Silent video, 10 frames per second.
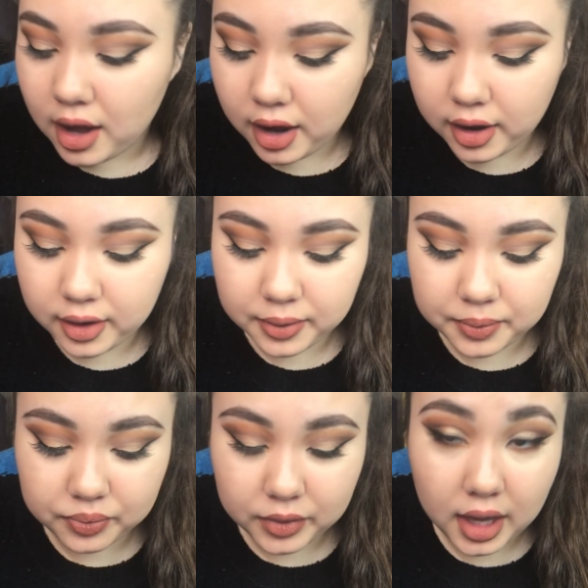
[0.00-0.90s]

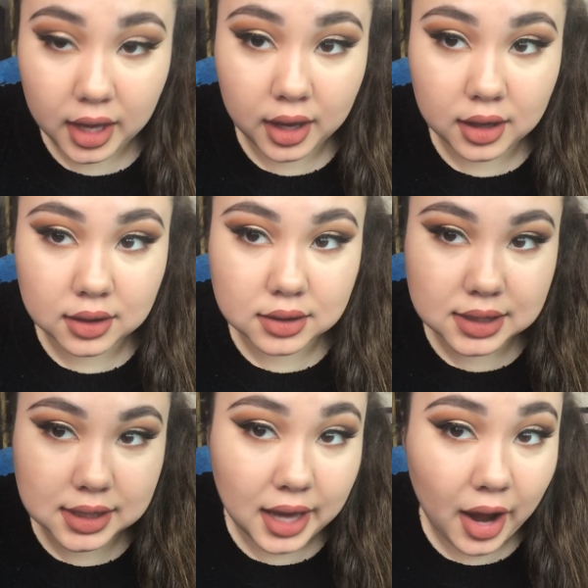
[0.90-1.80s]
and
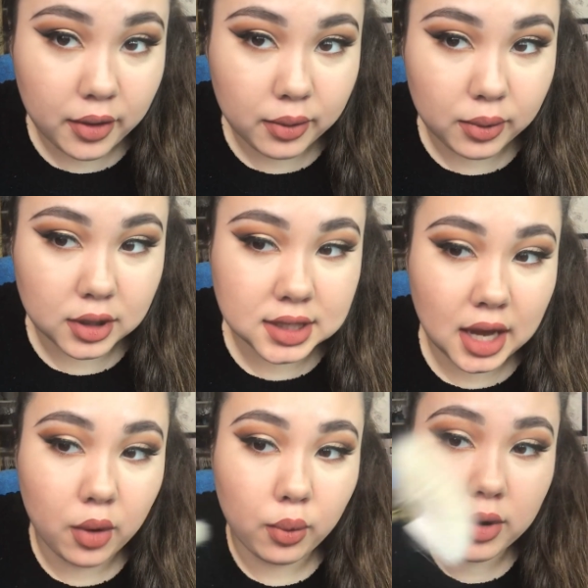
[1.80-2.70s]
see how it works
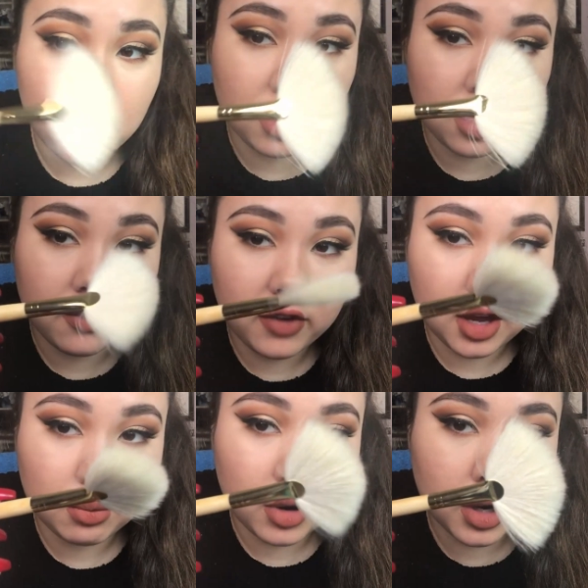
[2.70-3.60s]
out with the
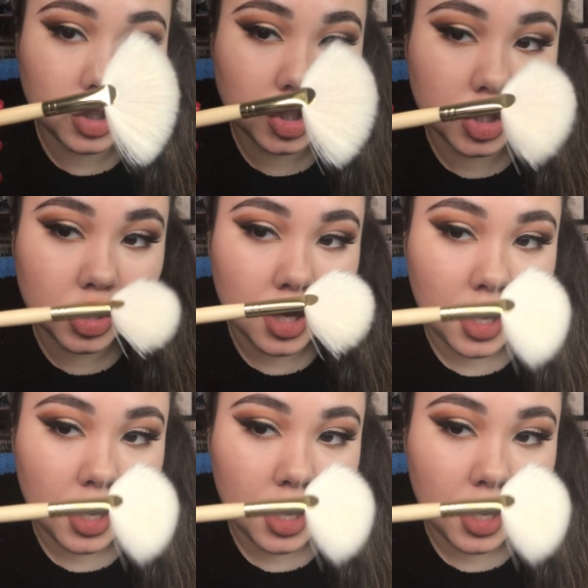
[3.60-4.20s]
fan brush.